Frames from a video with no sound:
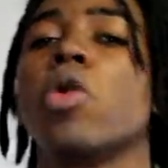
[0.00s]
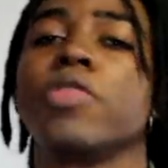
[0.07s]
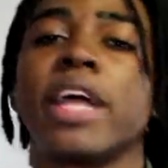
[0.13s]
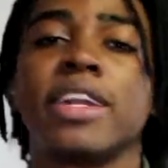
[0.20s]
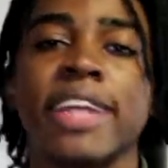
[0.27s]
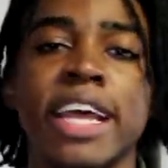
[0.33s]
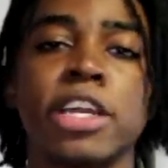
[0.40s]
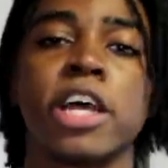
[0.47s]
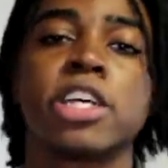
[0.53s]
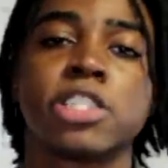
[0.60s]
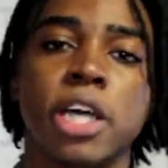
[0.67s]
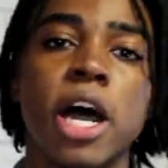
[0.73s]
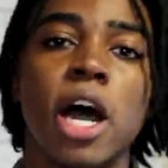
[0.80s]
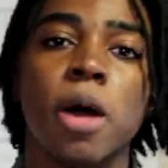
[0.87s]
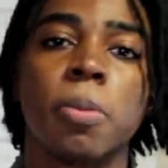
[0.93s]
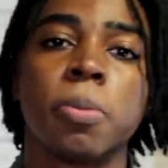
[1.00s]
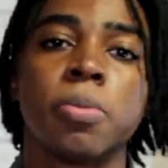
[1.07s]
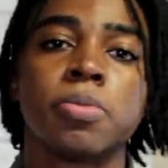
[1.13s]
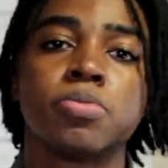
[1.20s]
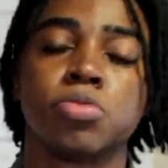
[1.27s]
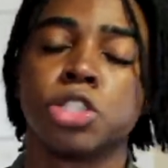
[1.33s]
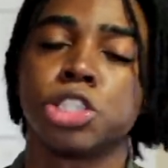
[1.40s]
when that day does come,
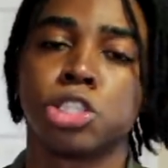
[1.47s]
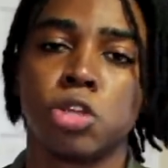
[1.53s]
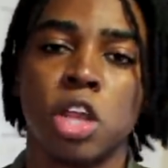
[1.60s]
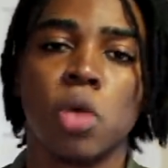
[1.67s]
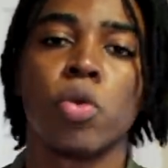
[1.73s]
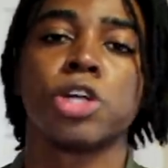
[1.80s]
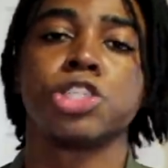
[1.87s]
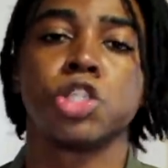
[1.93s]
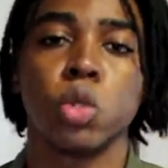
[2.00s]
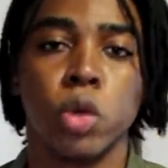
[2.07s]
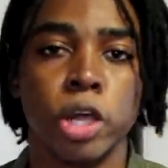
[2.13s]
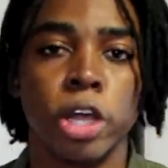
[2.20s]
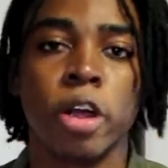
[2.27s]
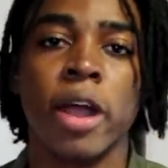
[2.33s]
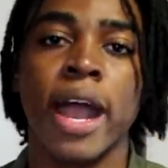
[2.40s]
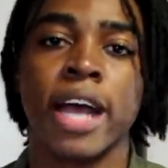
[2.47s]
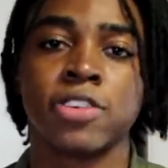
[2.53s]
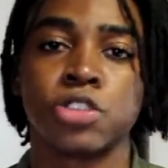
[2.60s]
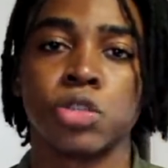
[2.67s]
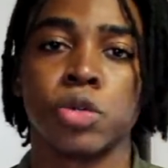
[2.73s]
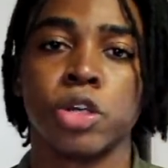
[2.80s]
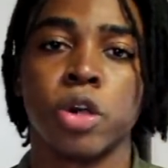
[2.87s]
just know that we're suing your
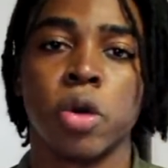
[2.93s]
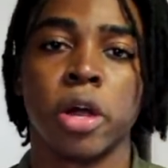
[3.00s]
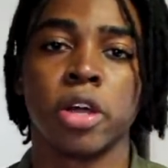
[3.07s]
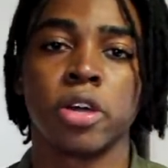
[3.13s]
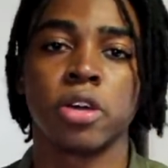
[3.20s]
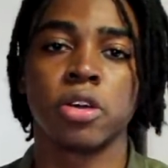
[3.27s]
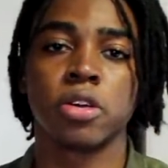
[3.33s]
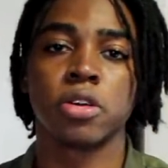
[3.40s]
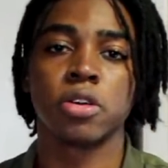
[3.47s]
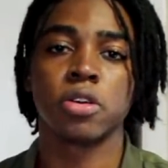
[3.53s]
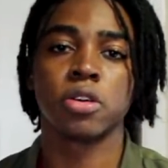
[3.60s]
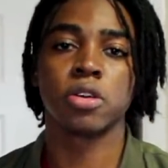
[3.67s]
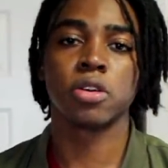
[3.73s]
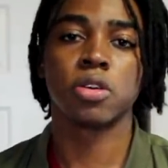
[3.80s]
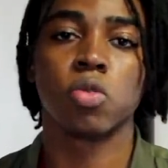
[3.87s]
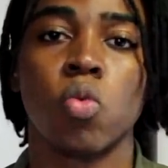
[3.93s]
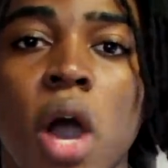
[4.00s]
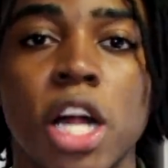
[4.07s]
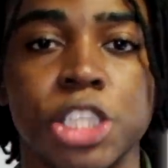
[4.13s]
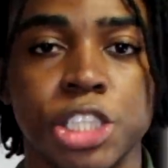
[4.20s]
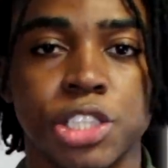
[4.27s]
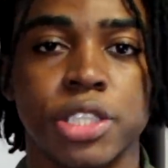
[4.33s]
ass, New York. Watch